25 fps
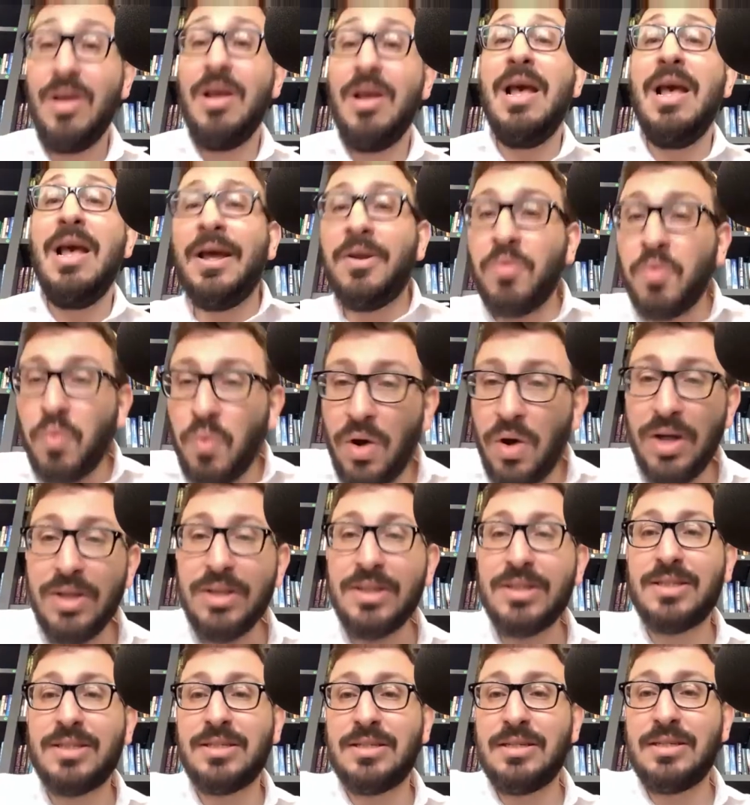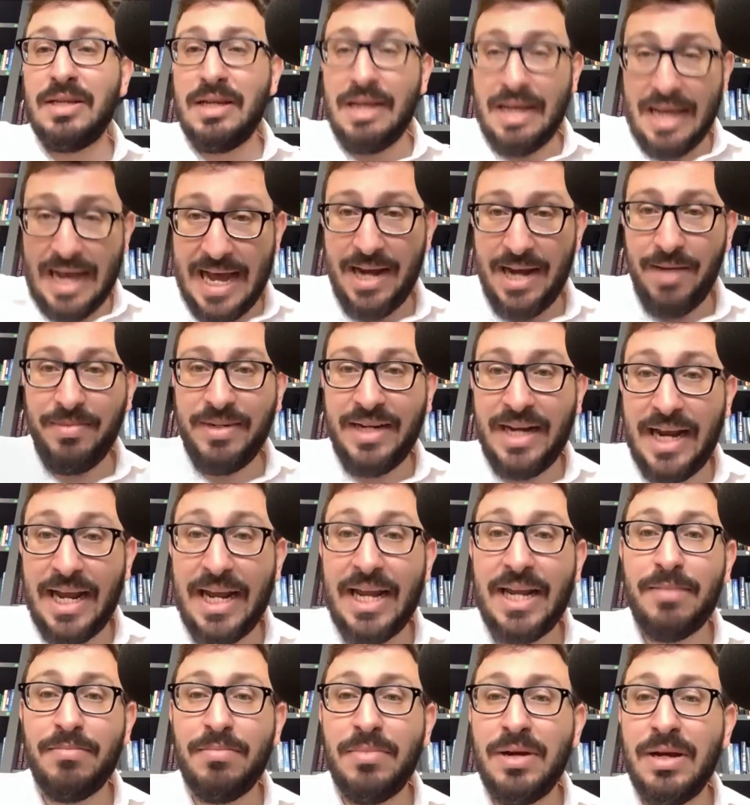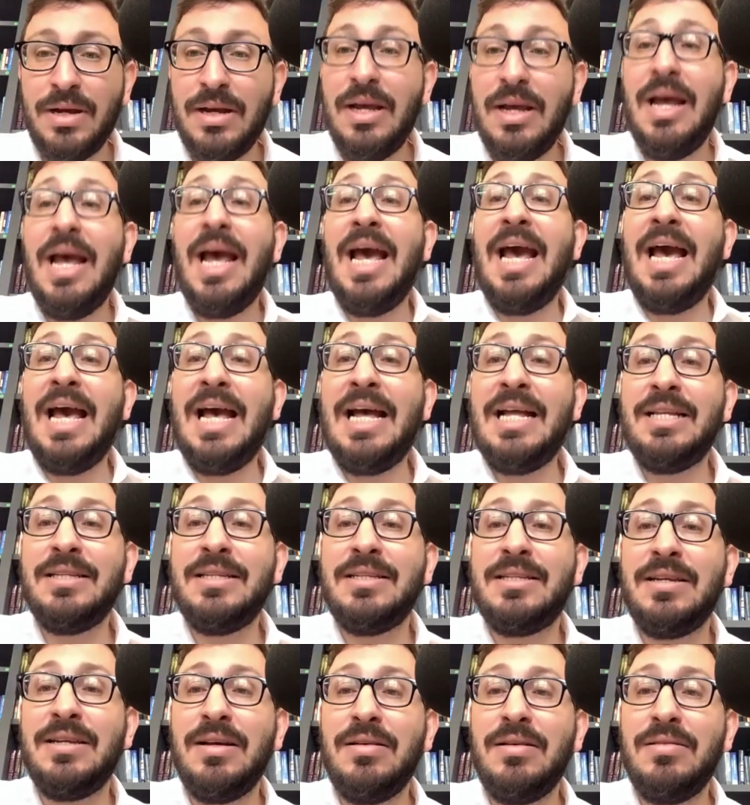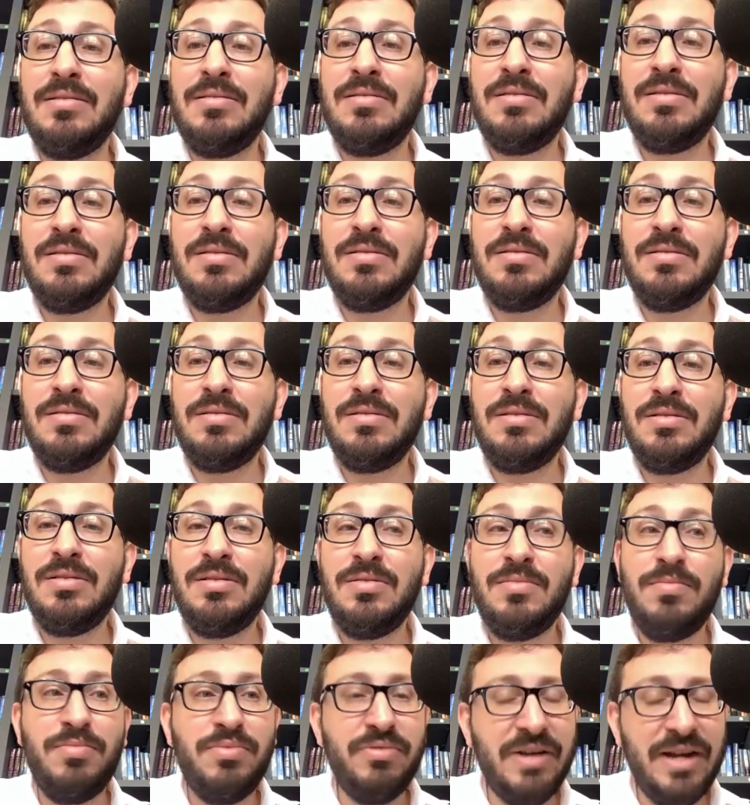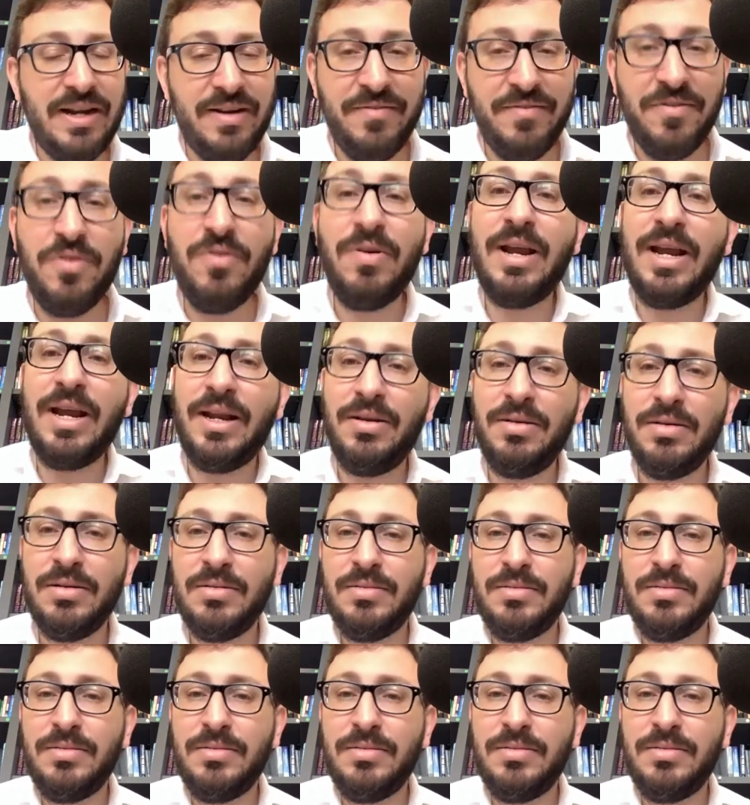And once Adam came and prayed for rain,